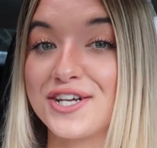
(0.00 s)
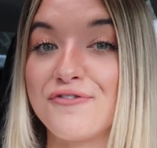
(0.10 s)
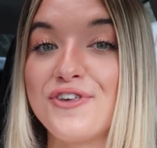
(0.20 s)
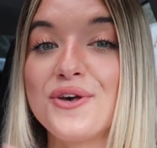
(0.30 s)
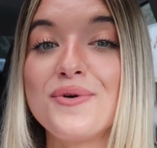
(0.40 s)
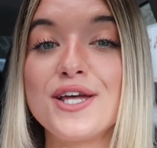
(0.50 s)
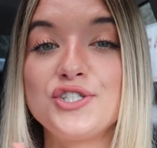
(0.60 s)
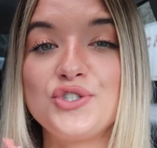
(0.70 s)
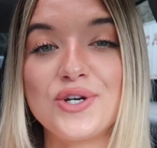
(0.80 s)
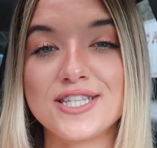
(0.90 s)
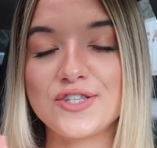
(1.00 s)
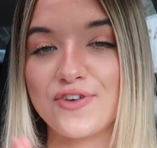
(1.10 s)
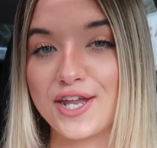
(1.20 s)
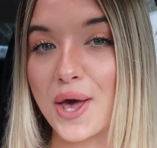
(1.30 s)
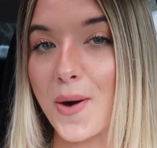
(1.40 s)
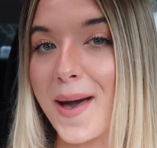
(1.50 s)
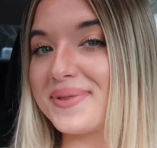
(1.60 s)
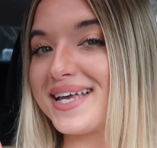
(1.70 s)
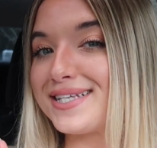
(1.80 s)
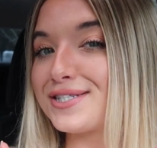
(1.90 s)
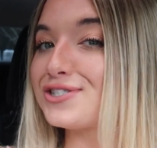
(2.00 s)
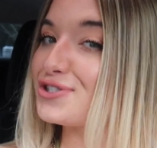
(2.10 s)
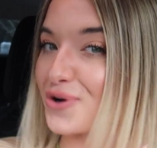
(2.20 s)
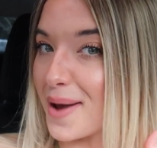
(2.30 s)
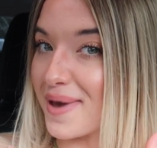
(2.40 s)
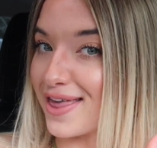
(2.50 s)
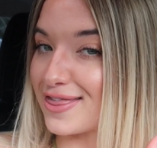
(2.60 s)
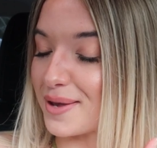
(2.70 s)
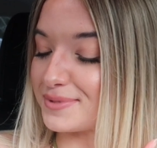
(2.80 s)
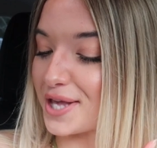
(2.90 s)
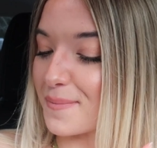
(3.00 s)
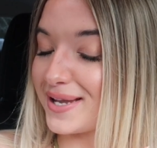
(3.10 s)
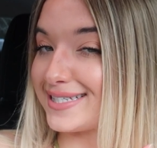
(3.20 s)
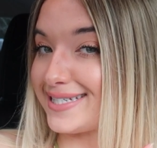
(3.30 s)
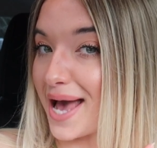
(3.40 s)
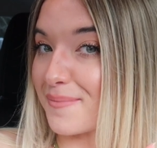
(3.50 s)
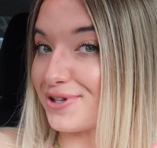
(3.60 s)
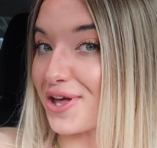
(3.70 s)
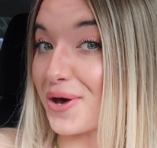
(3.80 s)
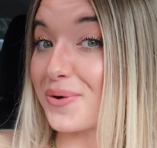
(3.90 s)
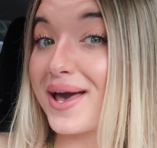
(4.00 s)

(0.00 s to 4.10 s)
If you enjoyed this video, please drop a thumbs up down below,